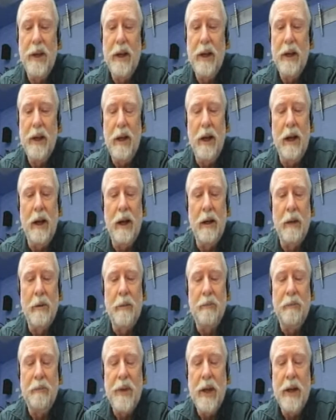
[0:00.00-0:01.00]
uh, um,
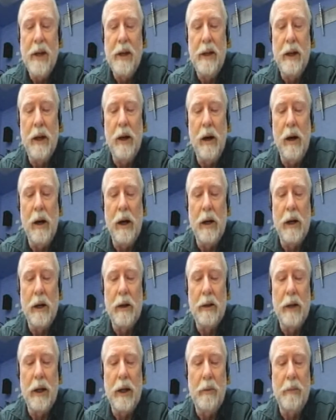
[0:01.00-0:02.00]
there are,
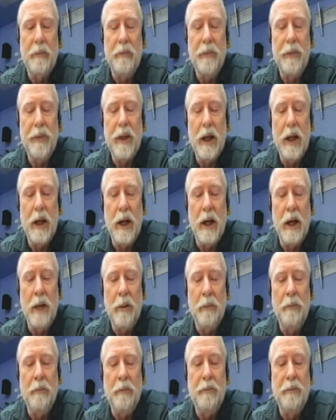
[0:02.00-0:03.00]
um, um,
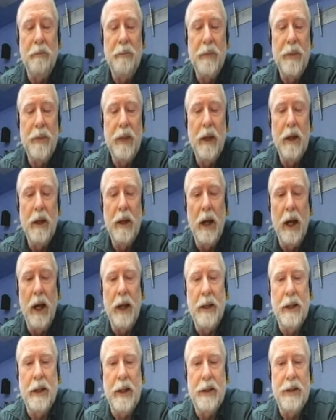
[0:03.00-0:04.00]
I
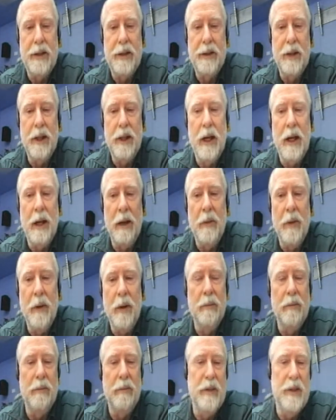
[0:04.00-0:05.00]
guess,
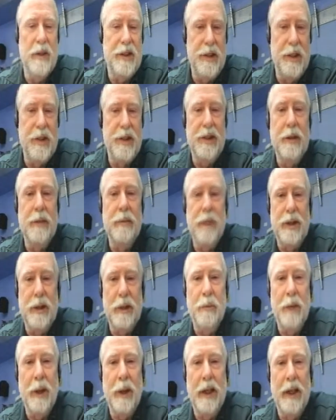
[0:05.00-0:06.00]
systems in
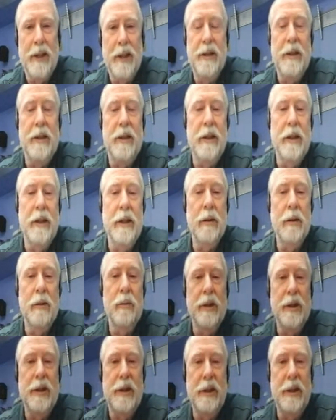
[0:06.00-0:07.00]
place to deal with
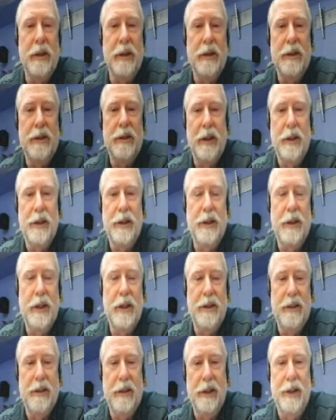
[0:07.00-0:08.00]
uh, such
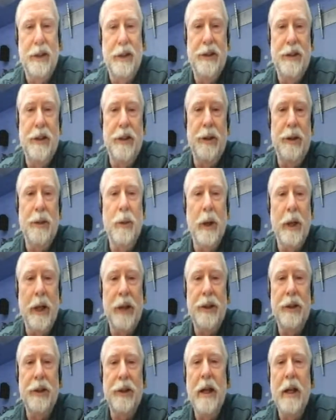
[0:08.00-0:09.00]
such a
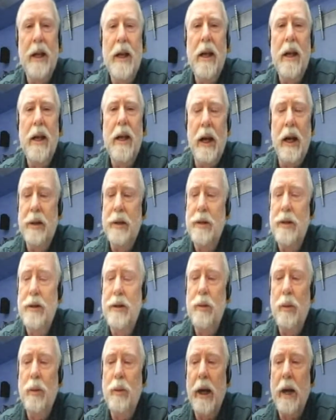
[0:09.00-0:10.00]
situation and this is
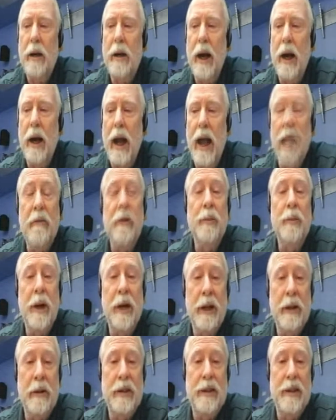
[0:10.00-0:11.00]
where everybody
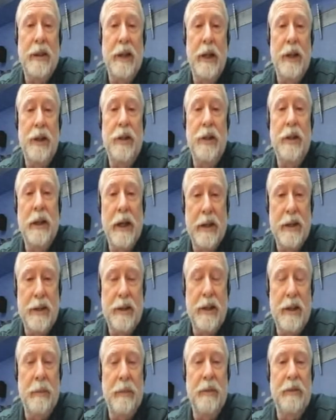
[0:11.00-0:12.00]
on station gets
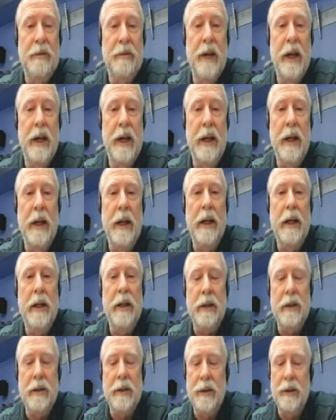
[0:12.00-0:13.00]
some training
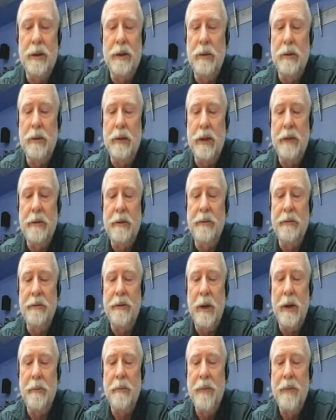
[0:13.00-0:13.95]
in. So if um,